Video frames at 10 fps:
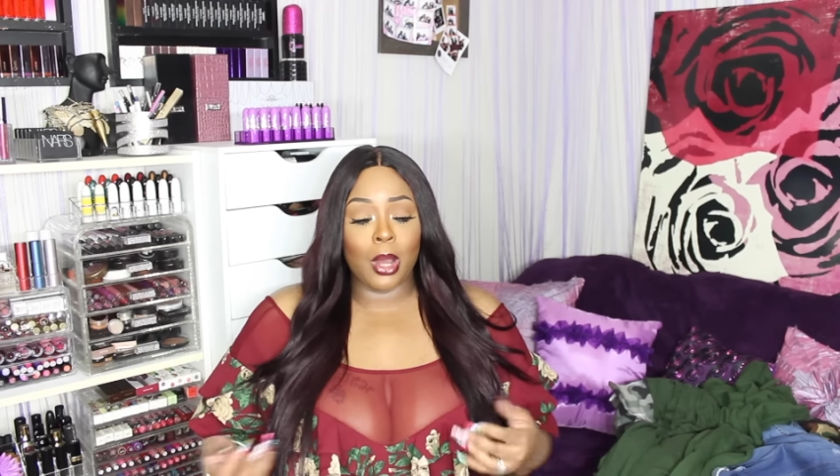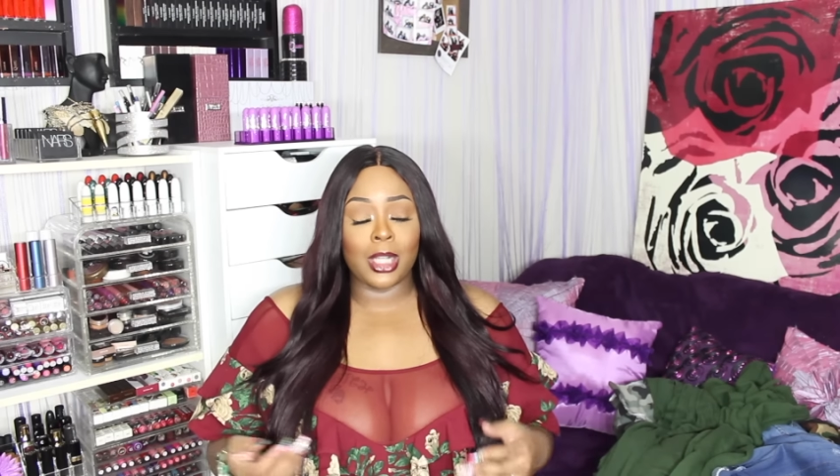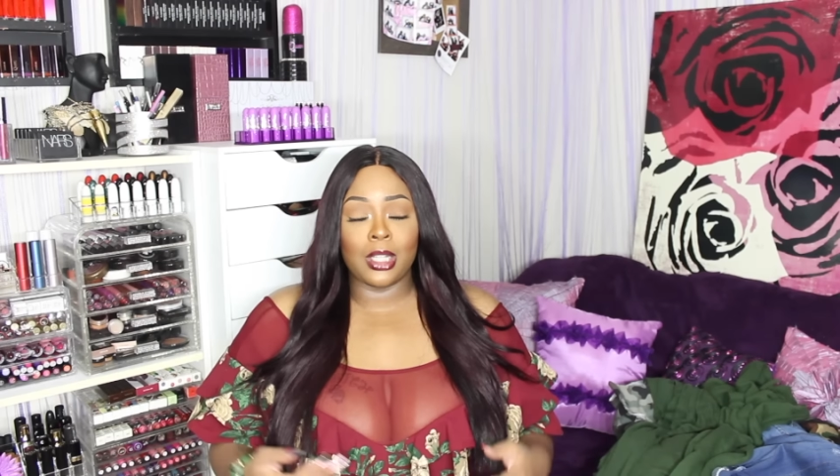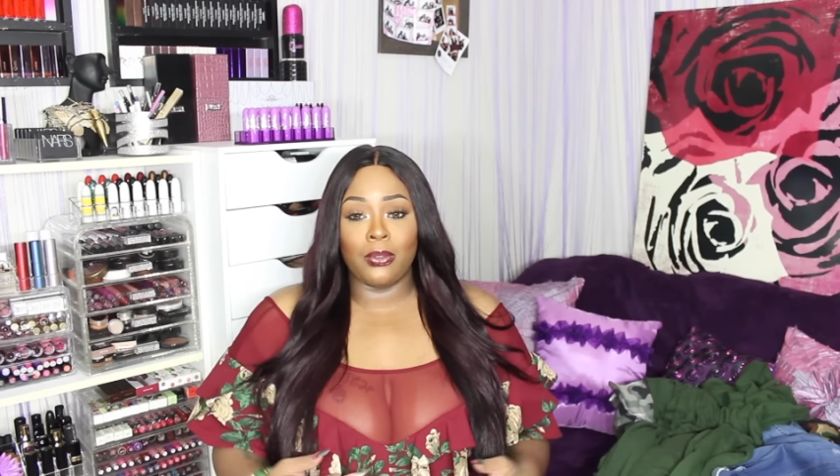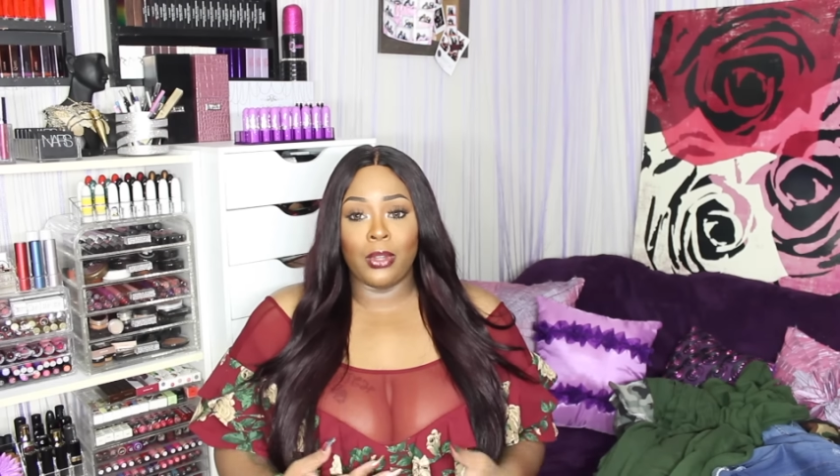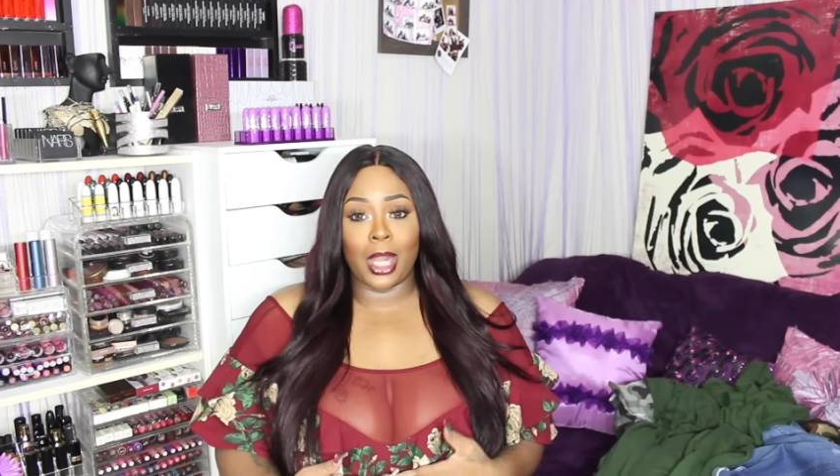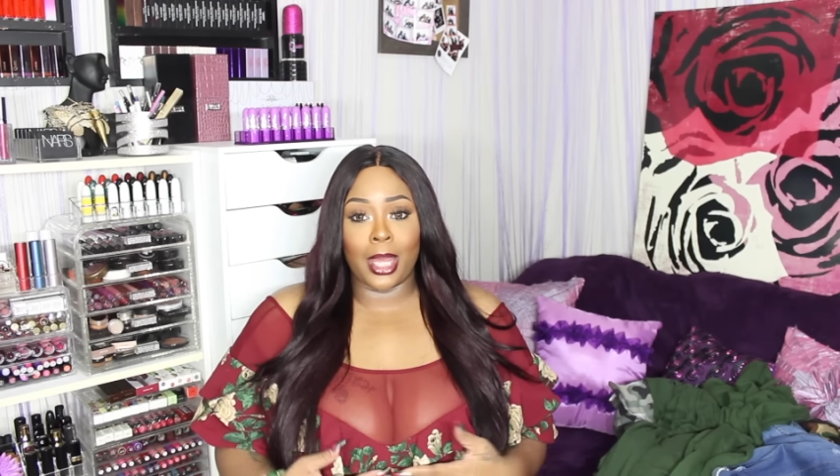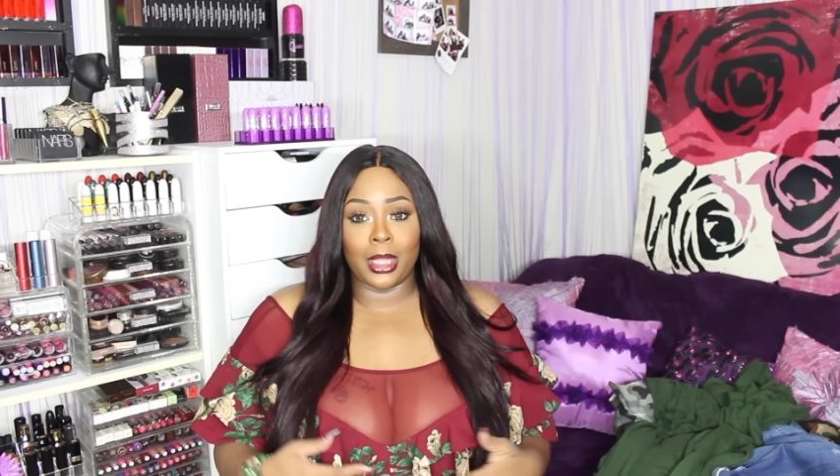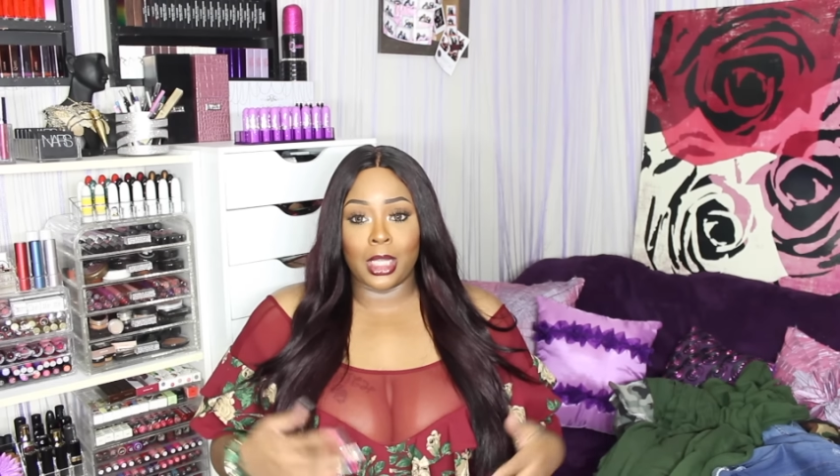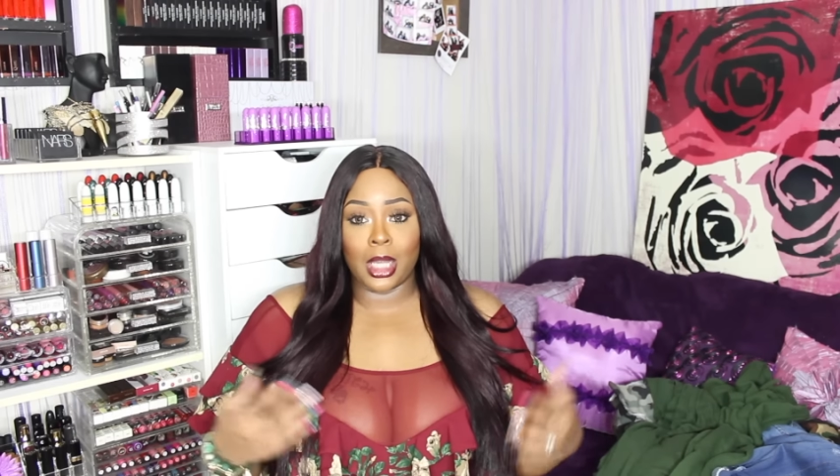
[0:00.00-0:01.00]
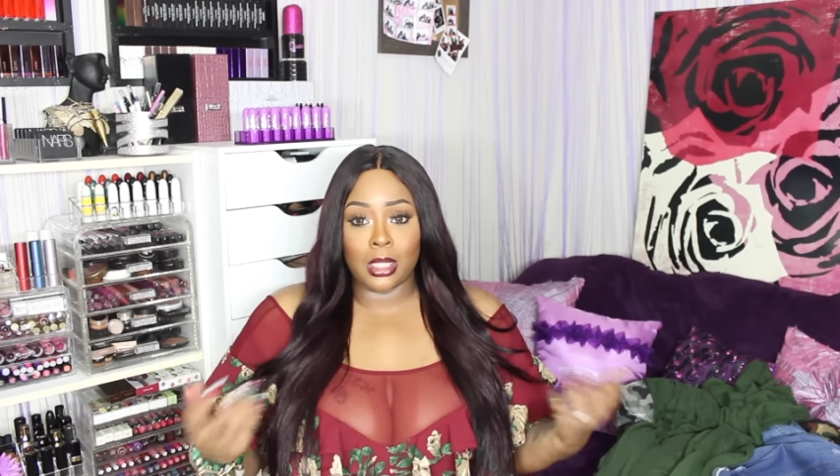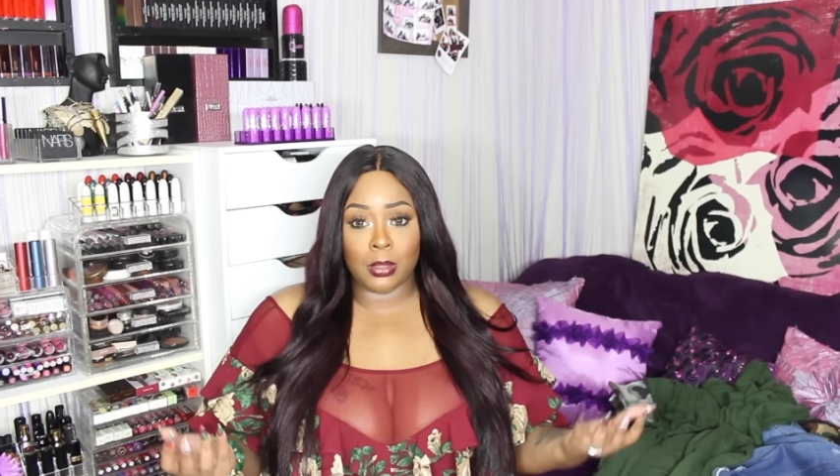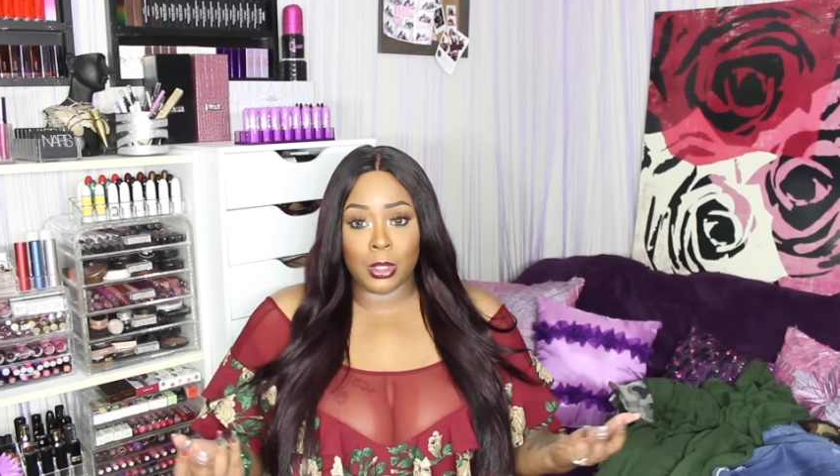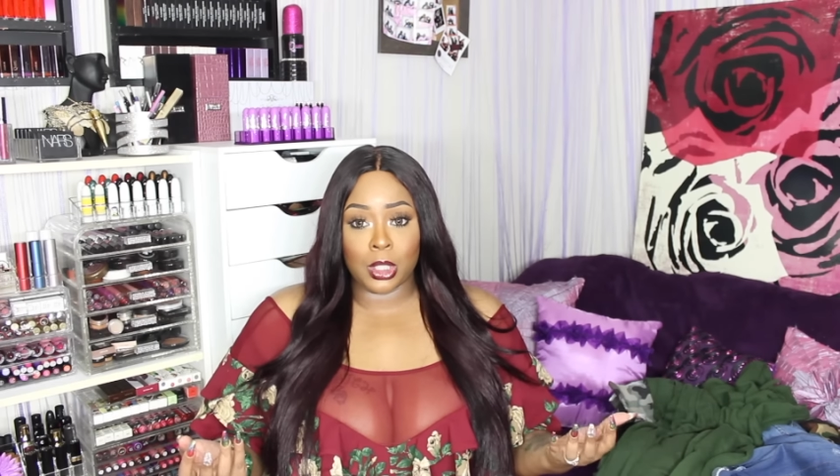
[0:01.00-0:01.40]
I just feel like the customer